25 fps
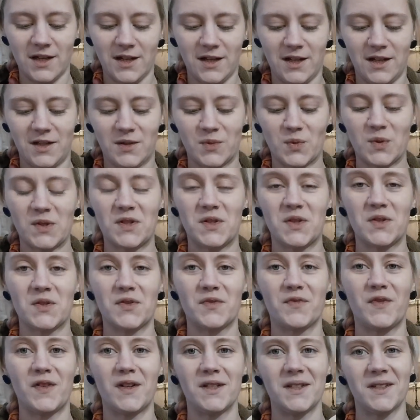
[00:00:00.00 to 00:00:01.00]
it was
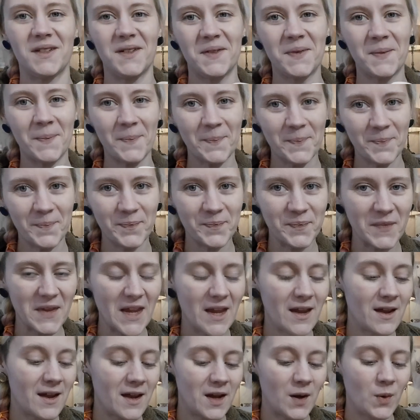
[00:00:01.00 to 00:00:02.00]
just fun.
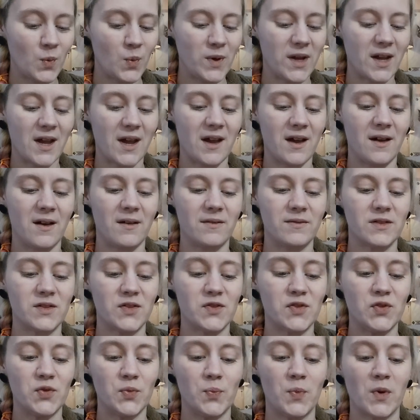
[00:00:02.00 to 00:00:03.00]
And we have
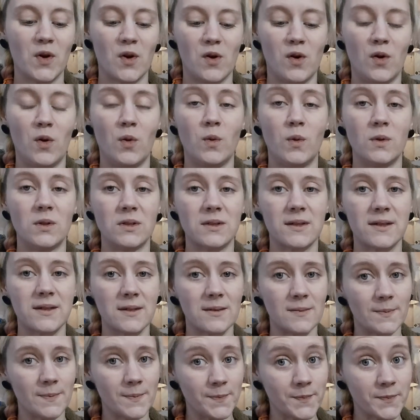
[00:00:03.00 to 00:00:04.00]
super cold
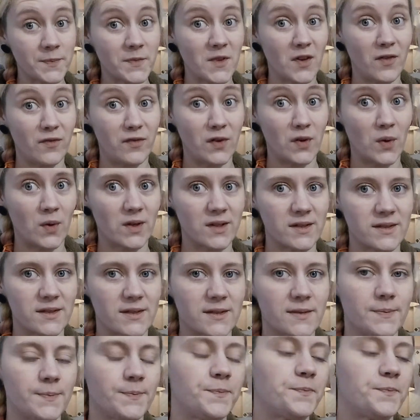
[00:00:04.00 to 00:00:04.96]
floors.